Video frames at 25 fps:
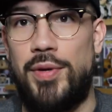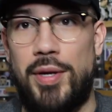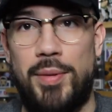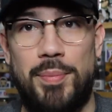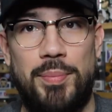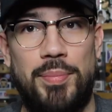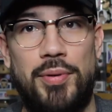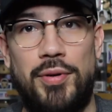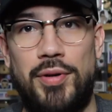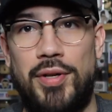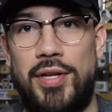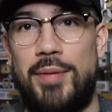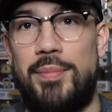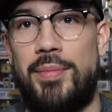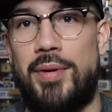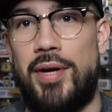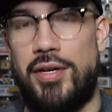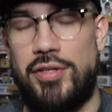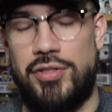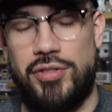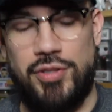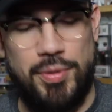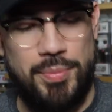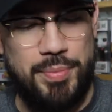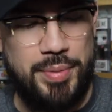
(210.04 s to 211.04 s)
we can pull it, but
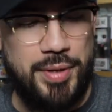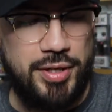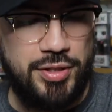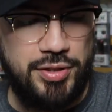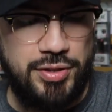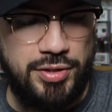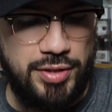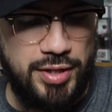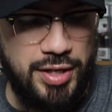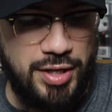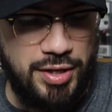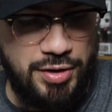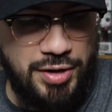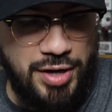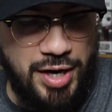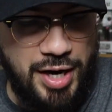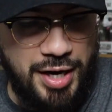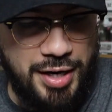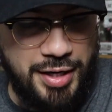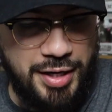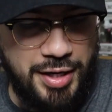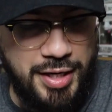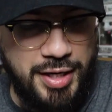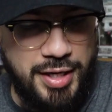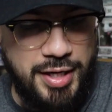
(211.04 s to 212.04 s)
I'll show a picture later
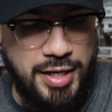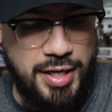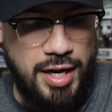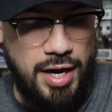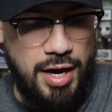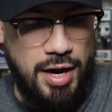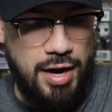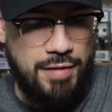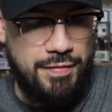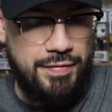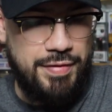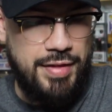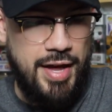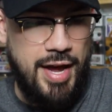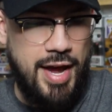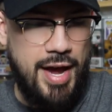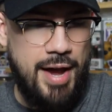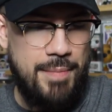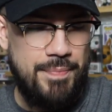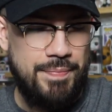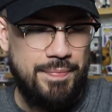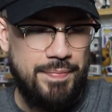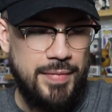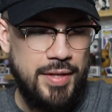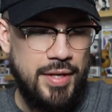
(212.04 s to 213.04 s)
on of
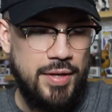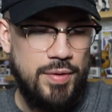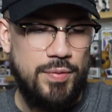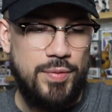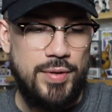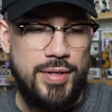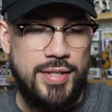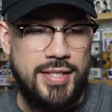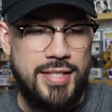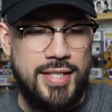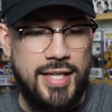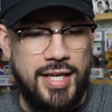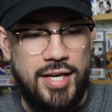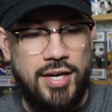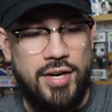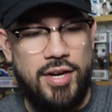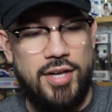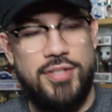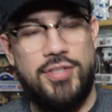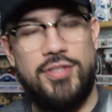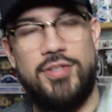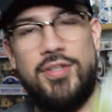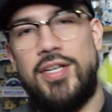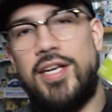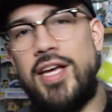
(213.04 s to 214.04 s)
that. We did
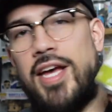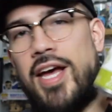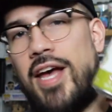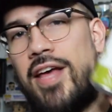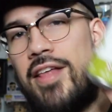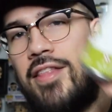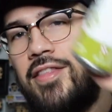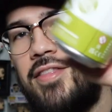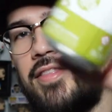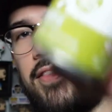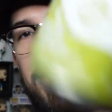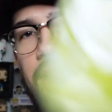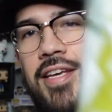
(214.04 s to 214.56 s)
also get